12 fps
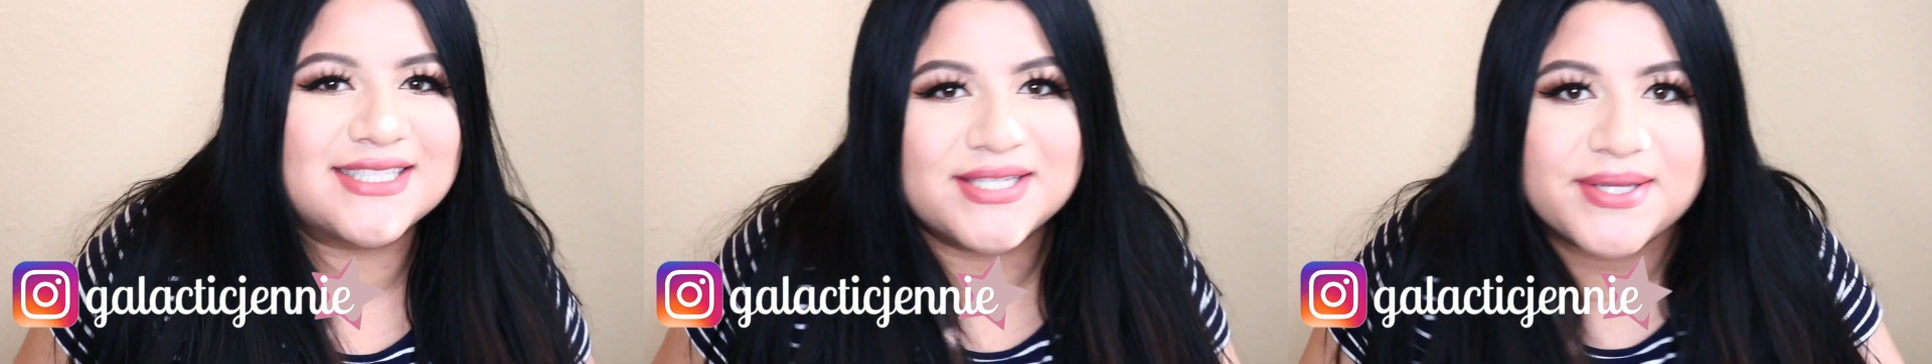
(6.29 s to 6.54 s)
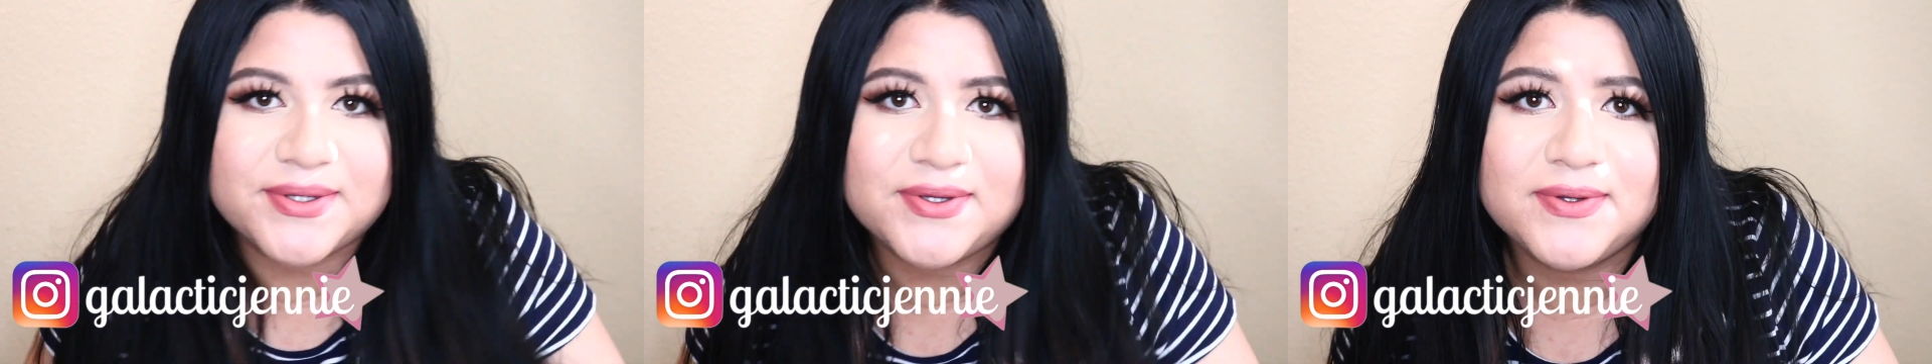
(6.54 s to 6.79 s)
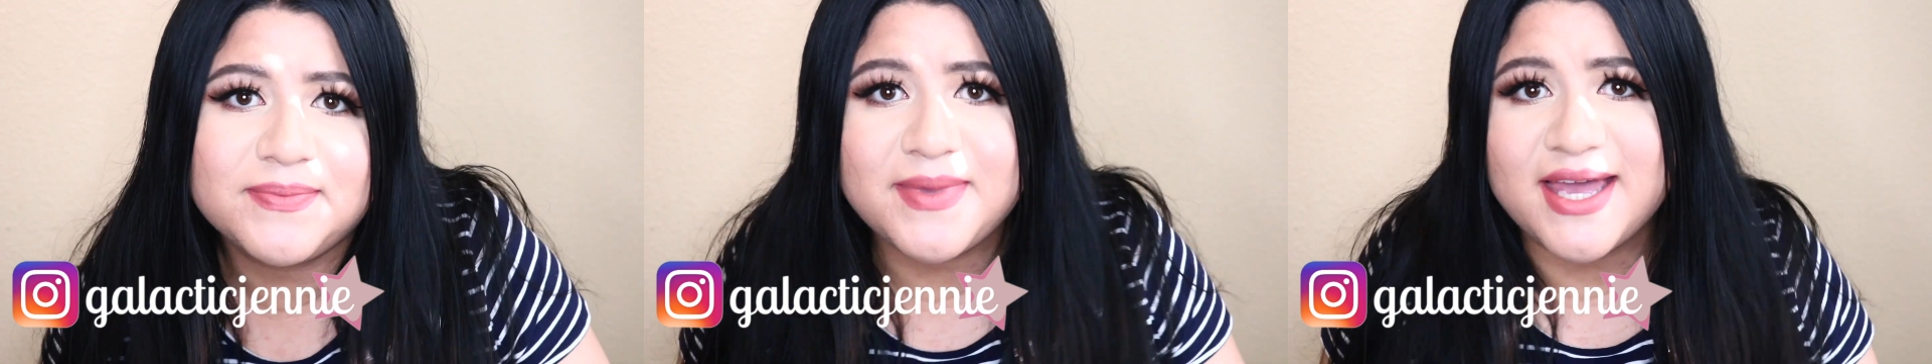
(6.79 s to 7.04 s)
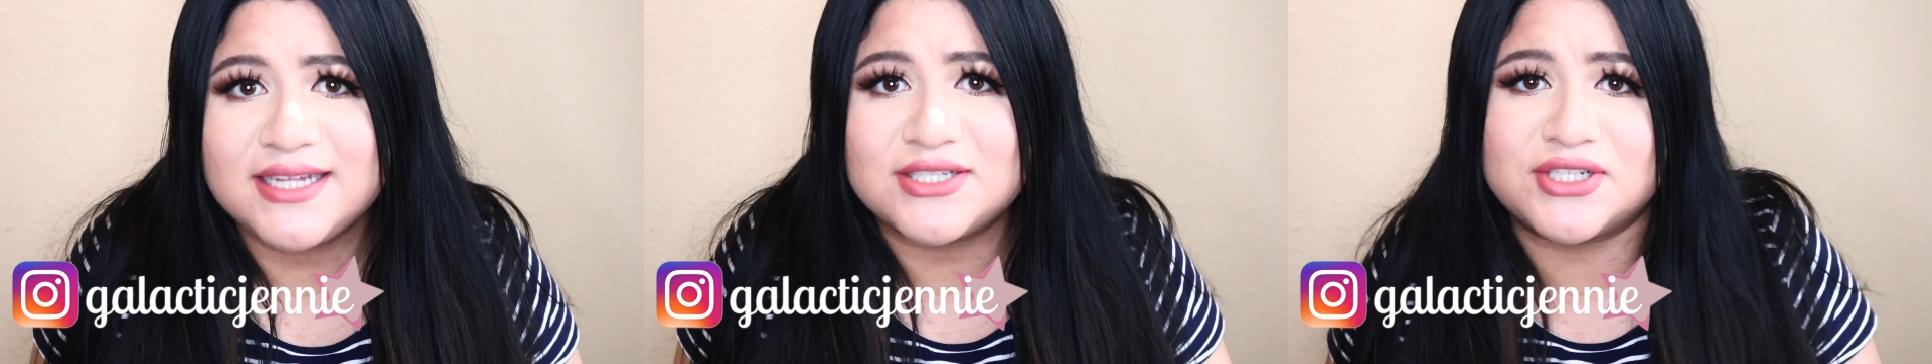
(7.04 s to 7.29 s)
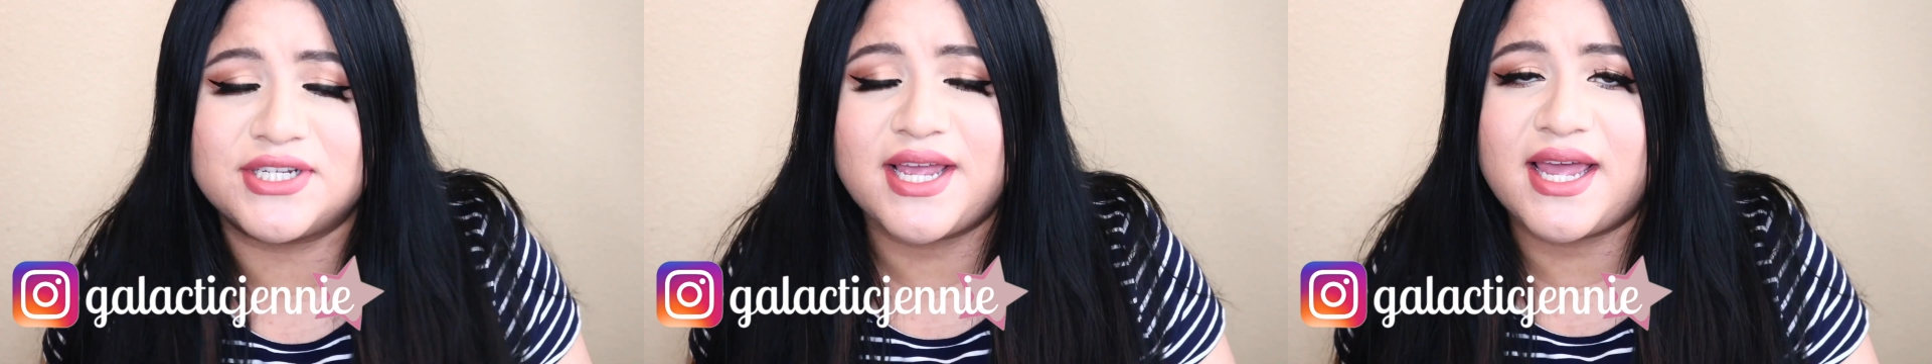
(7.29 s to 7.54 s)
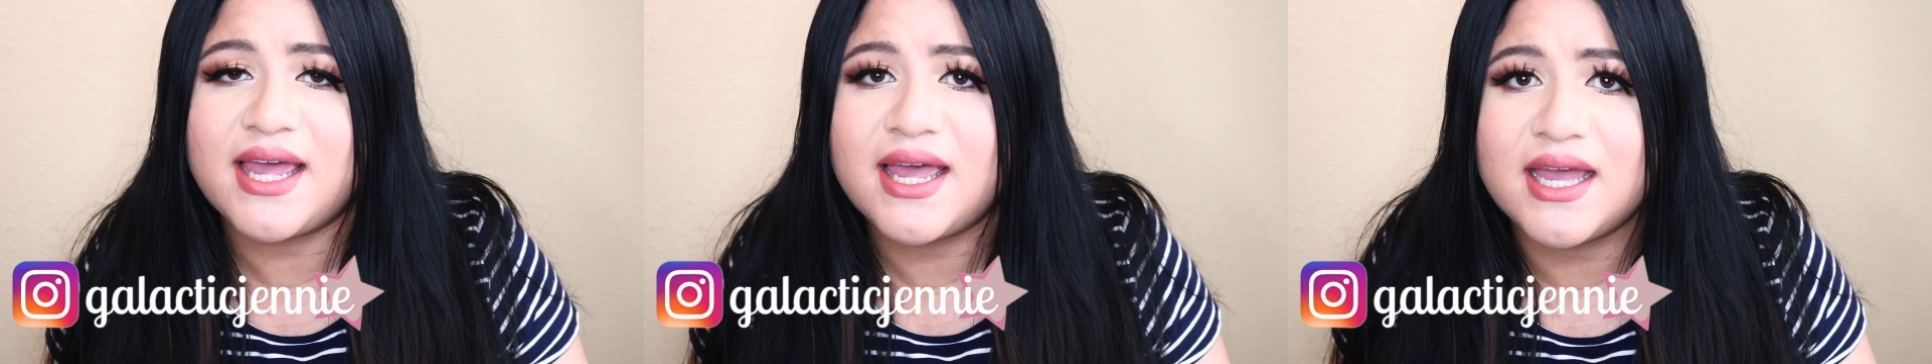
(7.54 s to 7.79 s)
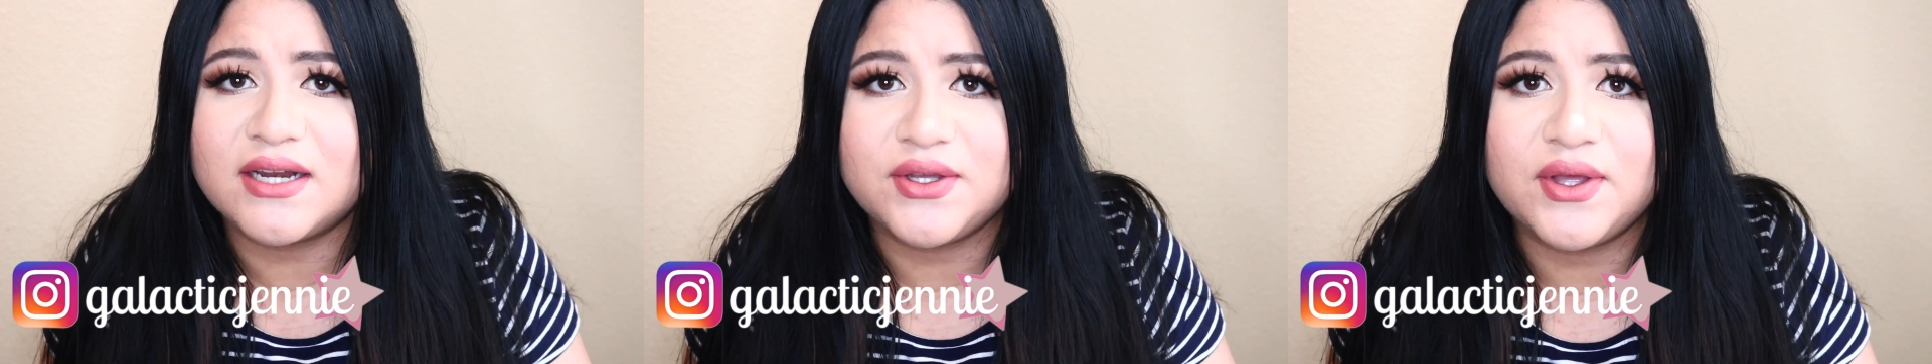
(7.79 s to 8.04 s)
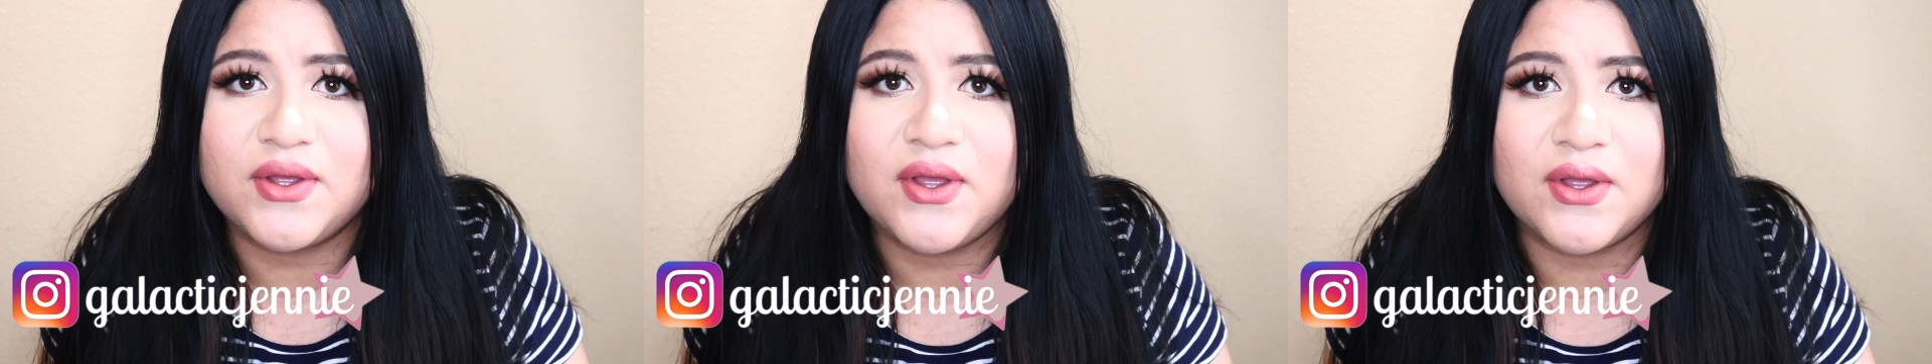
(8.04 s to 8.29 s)
to my
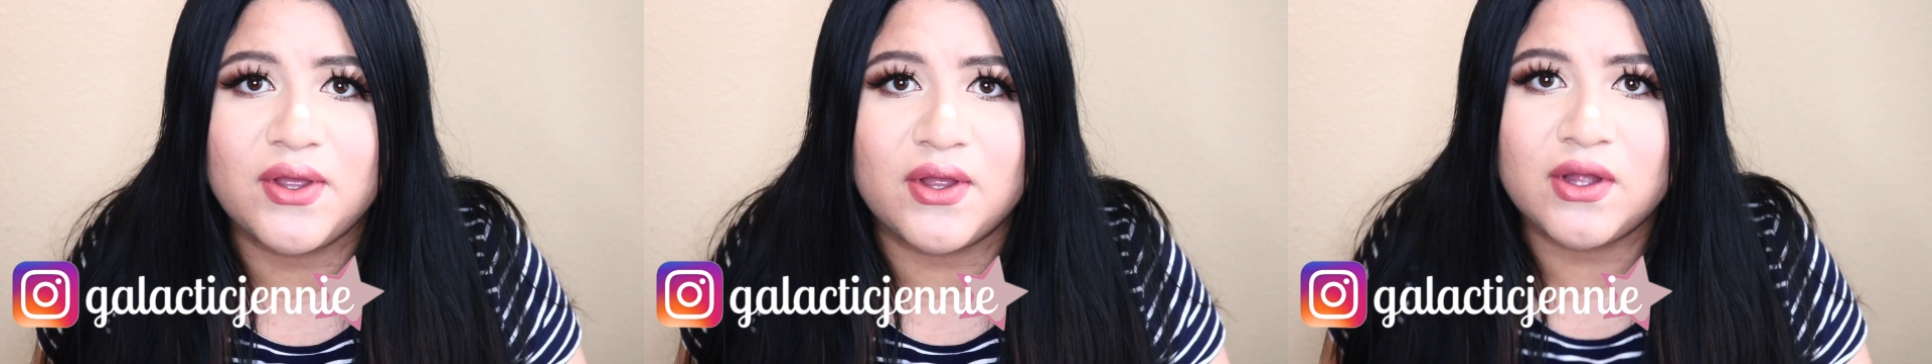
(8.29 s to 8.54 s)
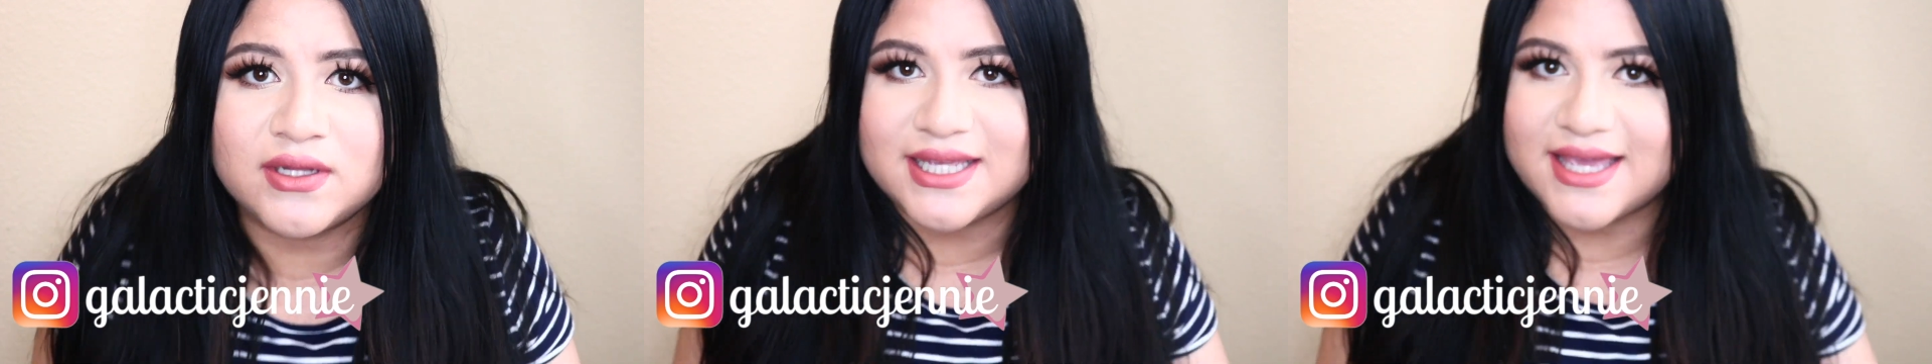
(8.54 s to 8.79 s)
channel.